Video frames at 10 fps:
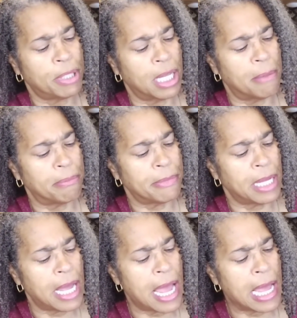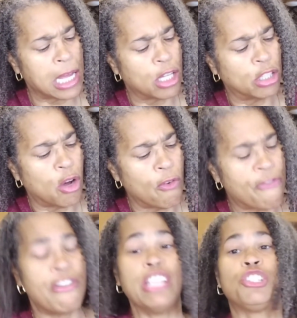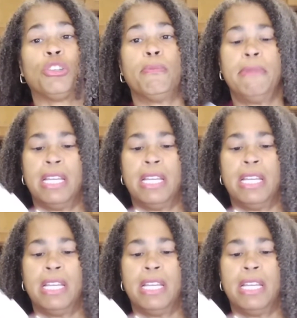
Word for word: Plump and Glow Facial